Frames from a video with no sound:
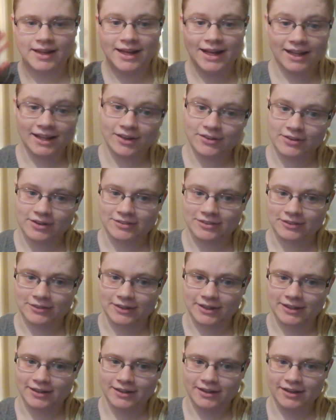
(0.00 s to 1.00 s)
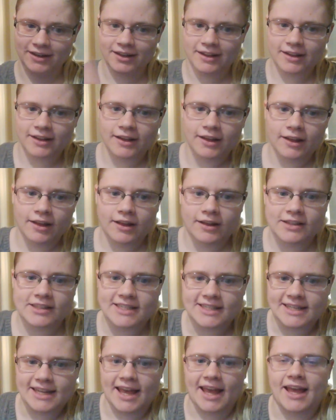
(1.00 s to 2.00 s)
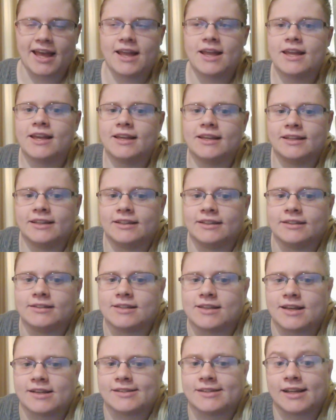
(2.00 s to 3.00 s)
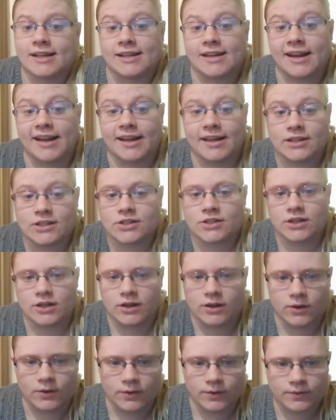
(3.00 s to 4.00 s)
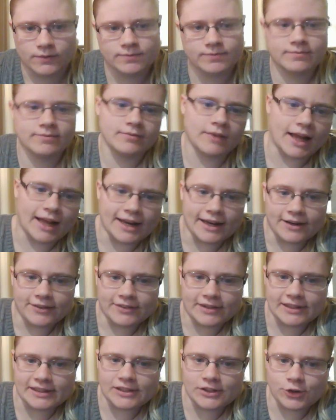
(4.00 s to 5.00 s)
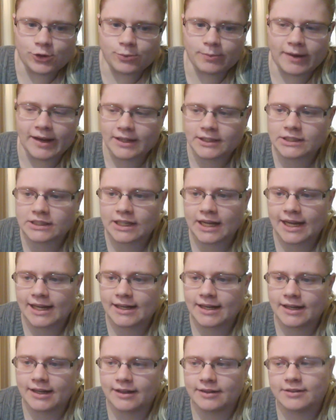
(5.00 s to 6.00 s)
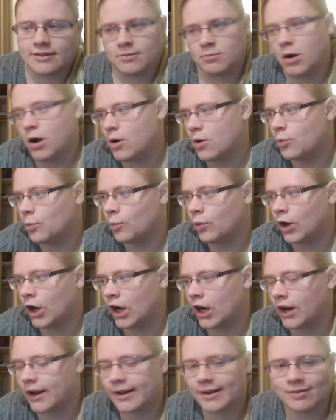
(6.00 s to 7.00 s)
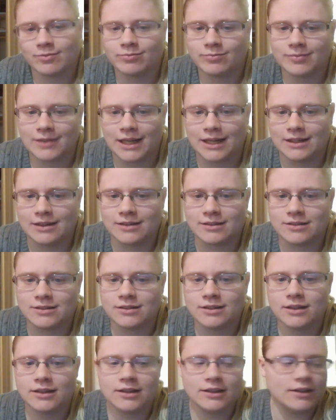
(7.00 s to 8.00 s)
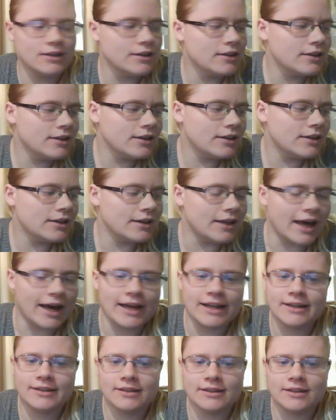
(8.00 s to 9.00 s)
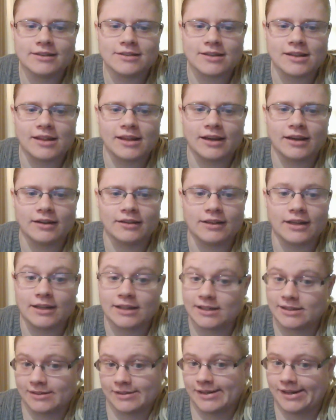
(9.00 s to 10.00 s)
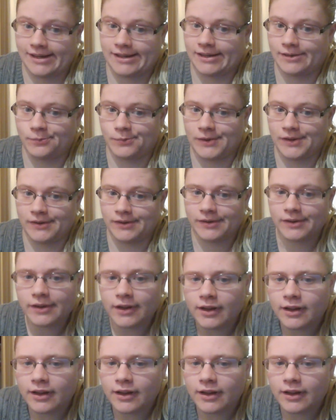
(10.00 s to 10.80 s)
Hello everyone. Today is a Sunday, so I didn't really do much. I did some homework because that is a thing that needs to happen.